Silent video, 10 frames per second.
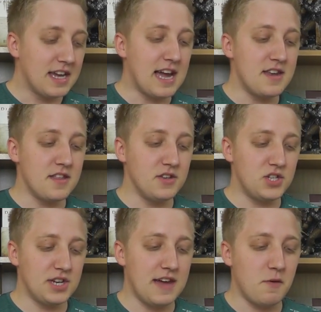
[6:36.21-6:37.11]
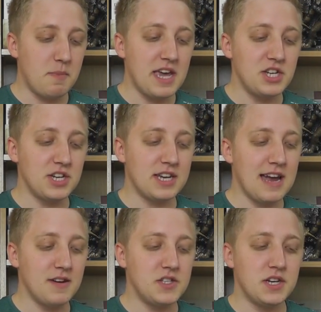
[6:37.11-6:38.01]
Candidates should have a patient
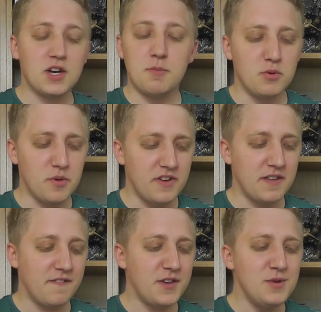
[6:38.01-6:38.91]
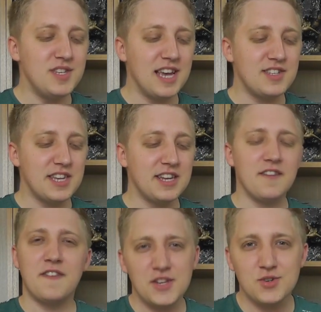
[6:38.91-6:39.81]
character coupled with an enthusiastic and
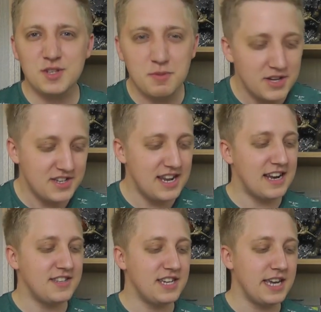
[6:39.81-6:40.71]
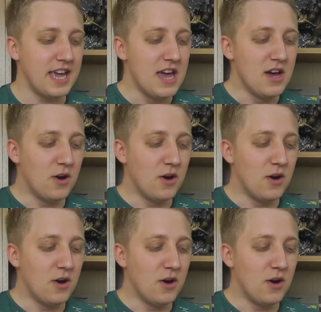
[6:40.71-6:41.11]
adventurous personality.